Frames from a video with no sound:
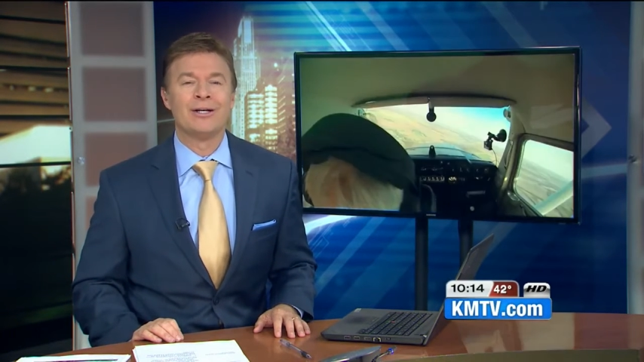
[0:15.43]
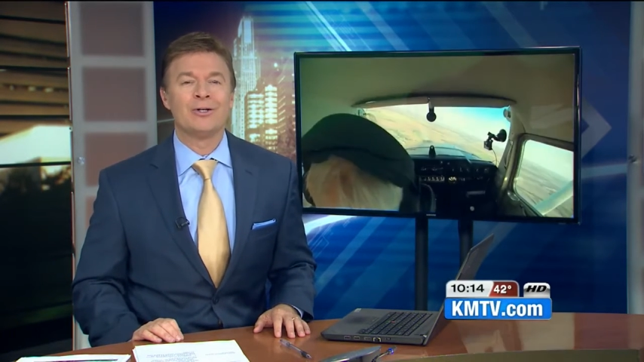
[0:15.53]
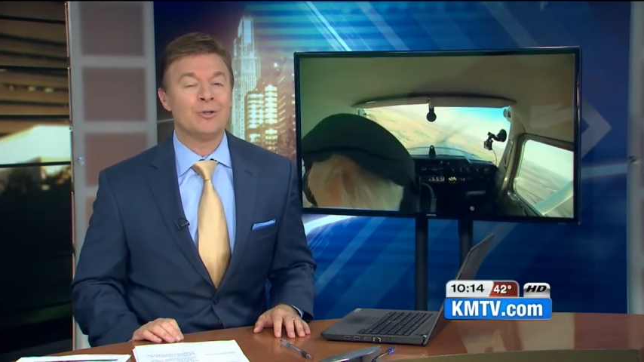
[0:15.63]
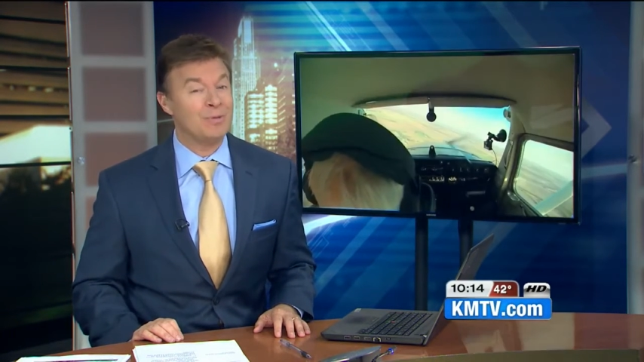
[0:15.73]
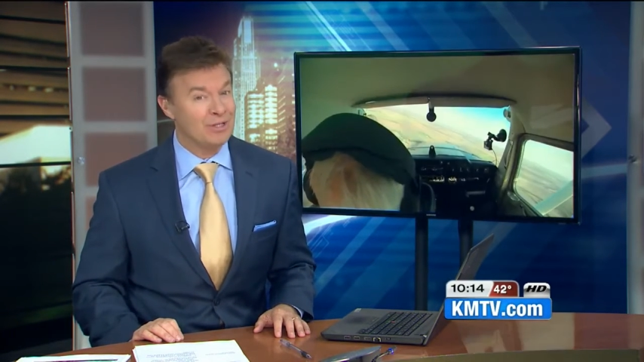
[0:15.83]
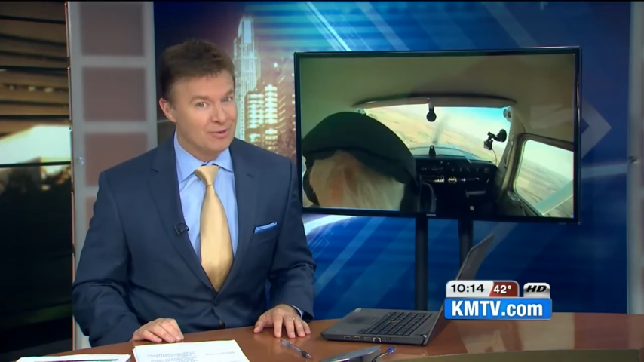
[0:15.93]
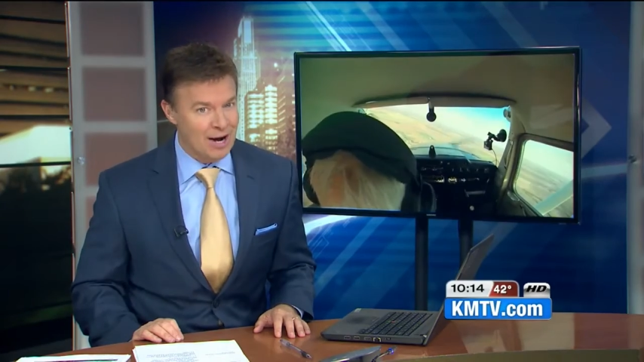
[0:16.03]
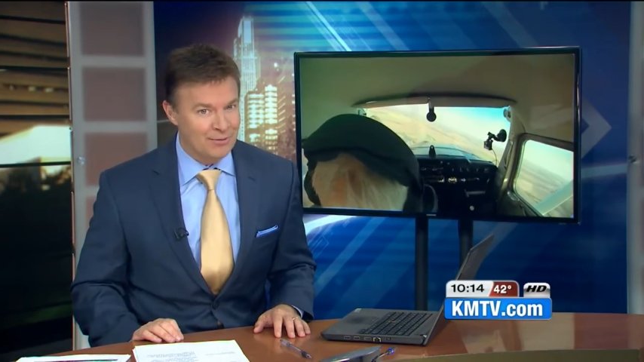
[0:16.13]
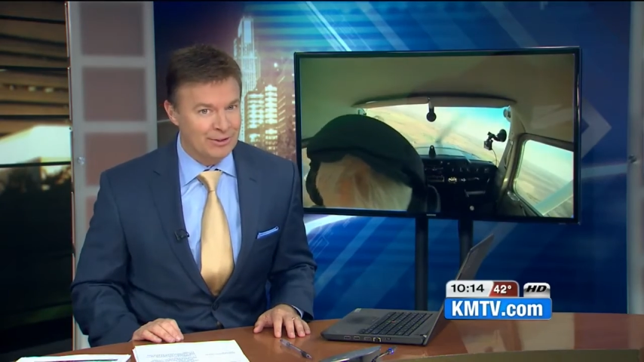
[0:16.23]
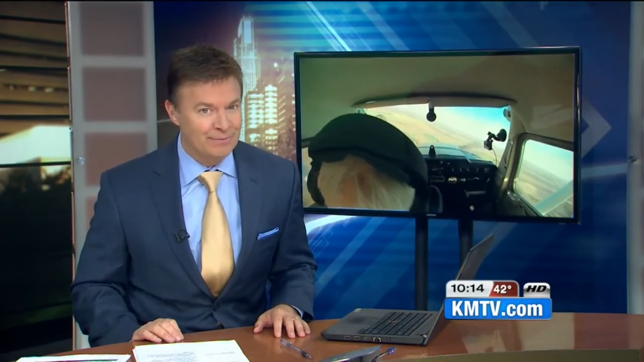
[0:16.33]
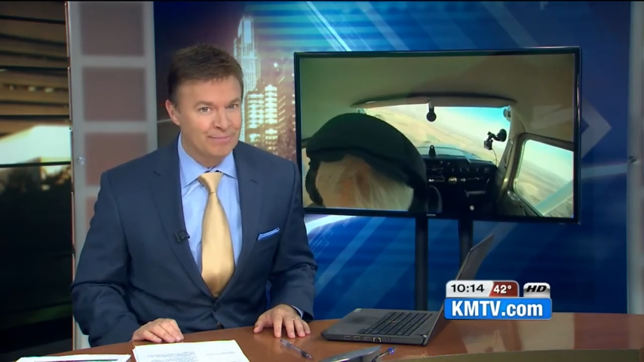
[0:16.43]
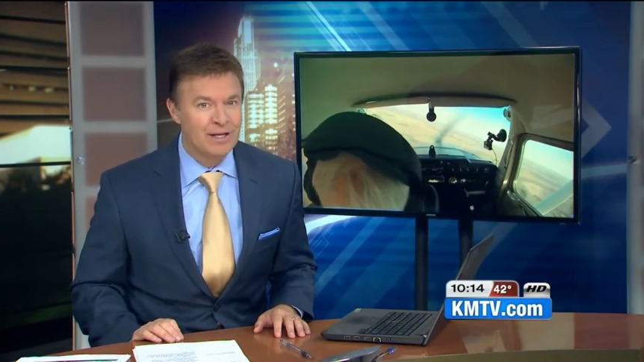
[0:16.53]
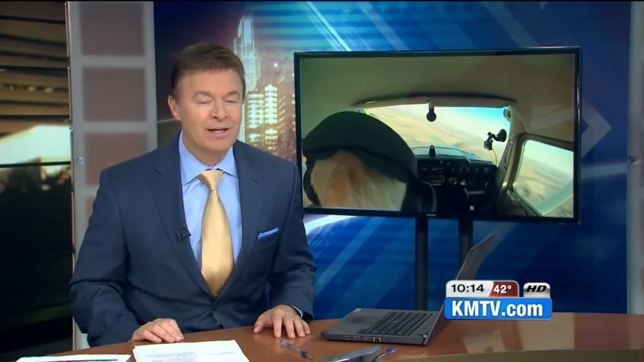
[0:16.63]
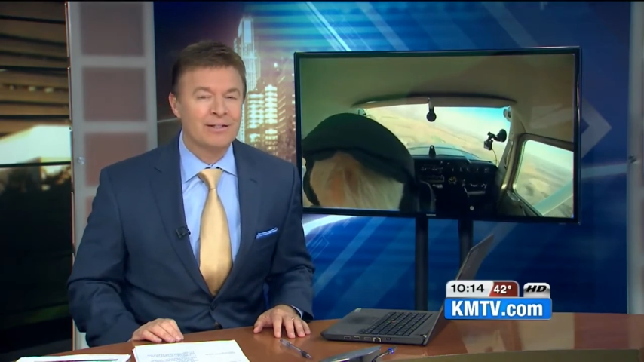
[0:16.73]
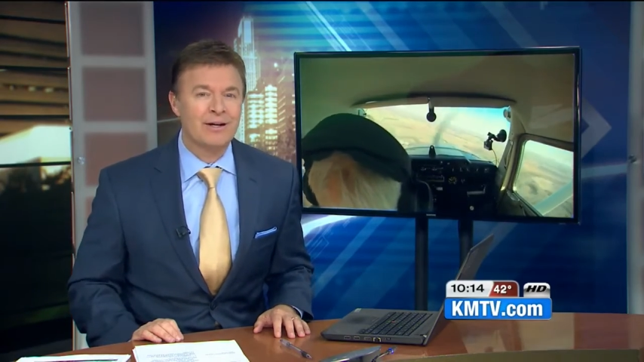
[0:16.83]
to be grounded.
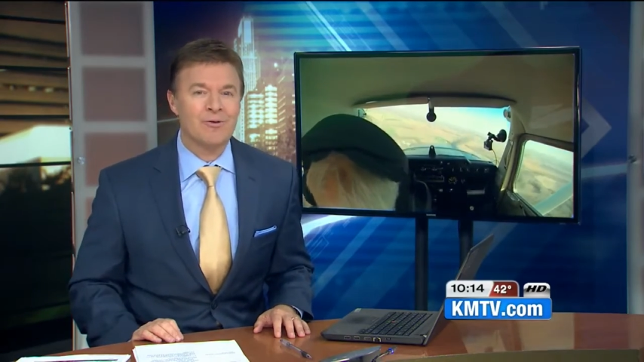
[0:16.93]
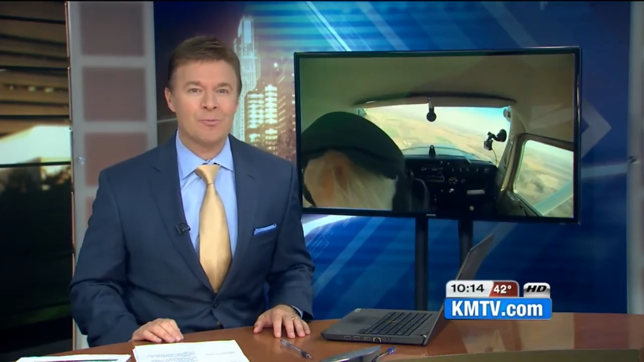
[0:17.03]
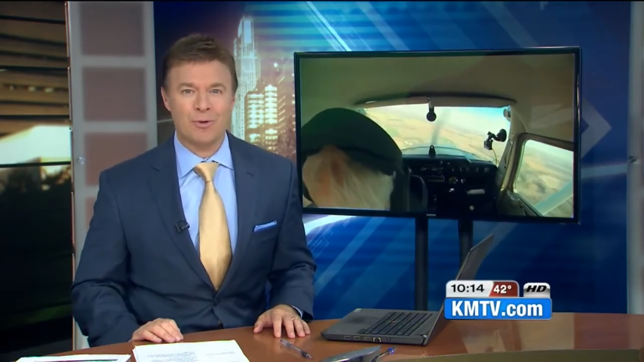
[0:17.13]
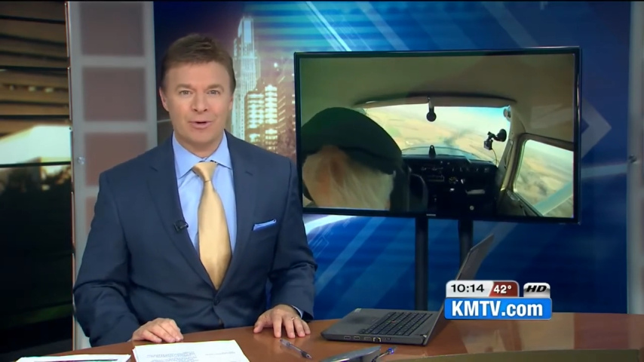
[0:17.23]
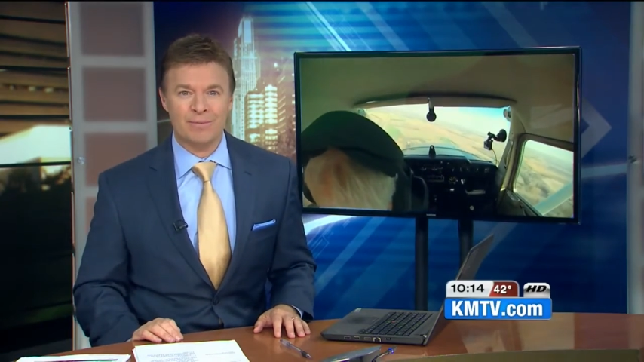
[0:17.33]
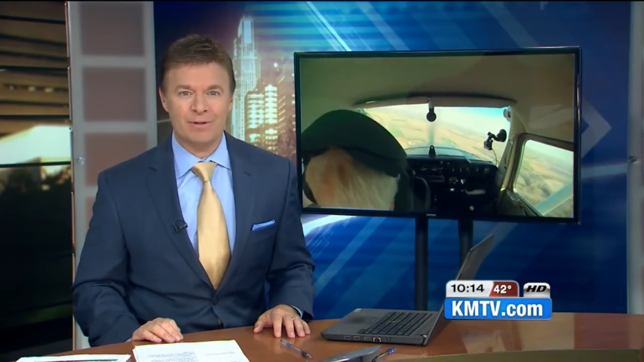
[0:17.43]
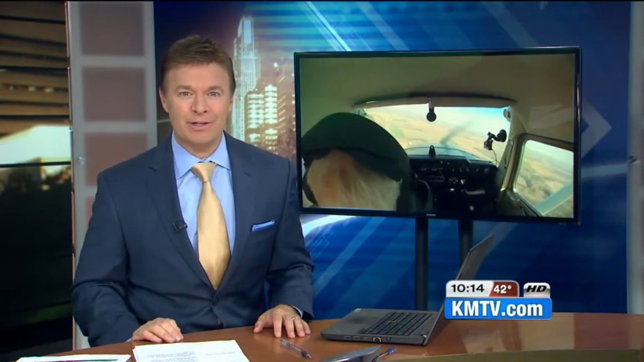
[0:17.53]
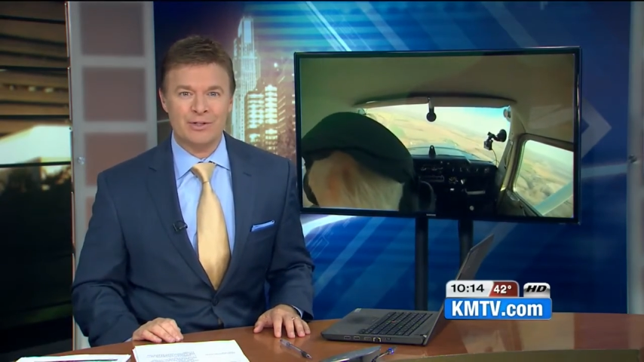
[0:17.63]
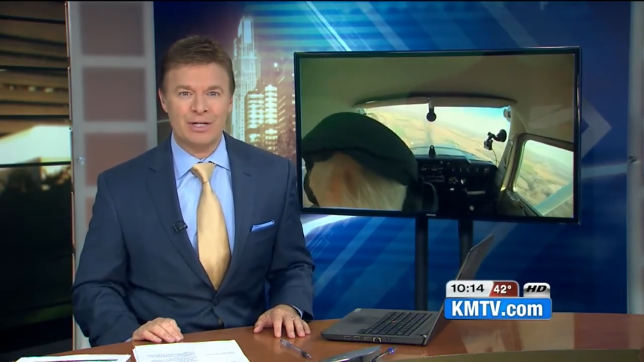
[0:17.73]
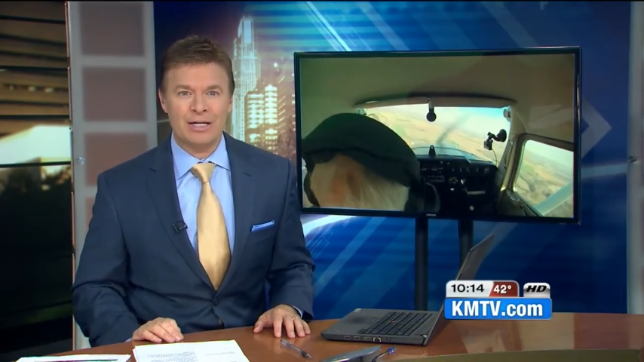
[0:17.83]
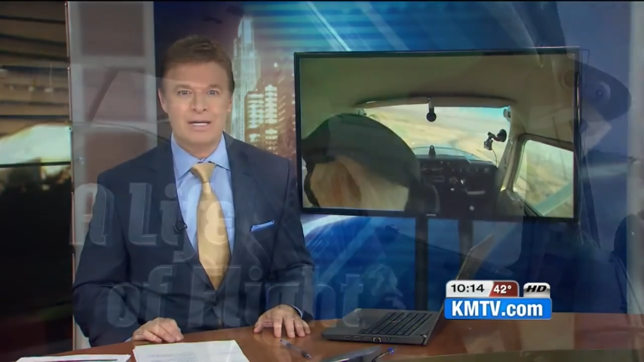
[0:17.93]
Tonight, reporter Emily Zink